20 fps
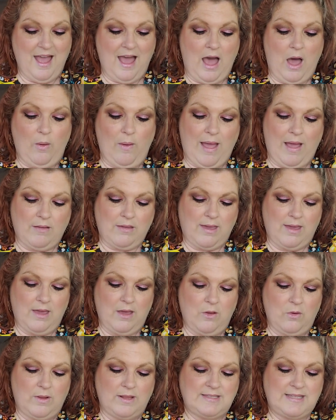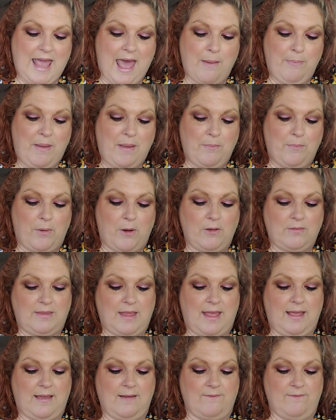Oh, how cute. It's happy
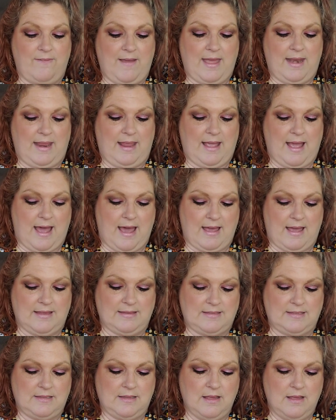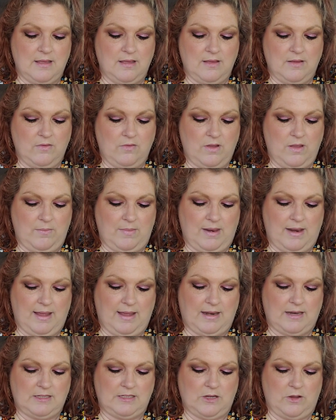birthday confetti, guys. Wait a minute. I
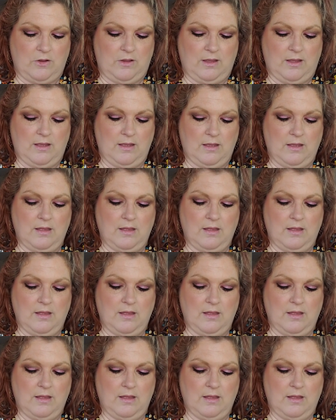got to show you.